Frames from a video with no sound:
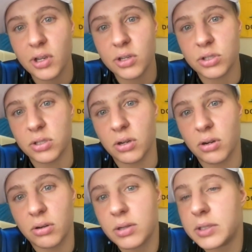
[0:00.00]

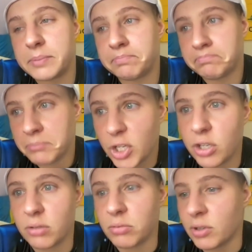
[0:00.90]
So
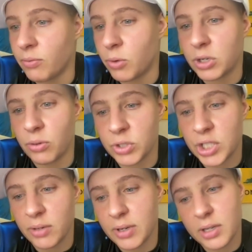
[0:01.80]

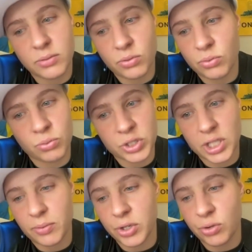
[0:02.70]

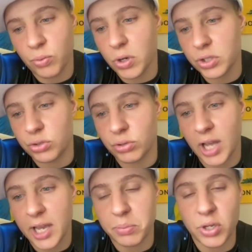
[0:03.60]
whatever you want, you
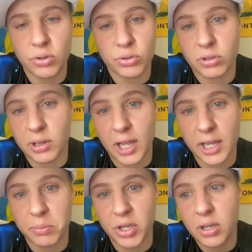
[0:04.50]
like me, you not
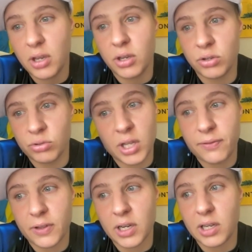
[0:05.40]
like me, you
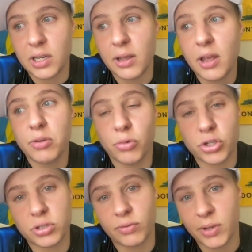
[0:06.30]
definitely,
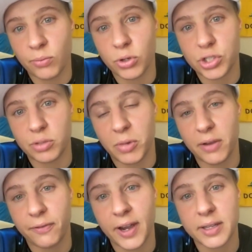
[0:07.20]
most of them watching
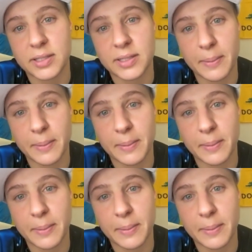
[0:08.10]
my fights.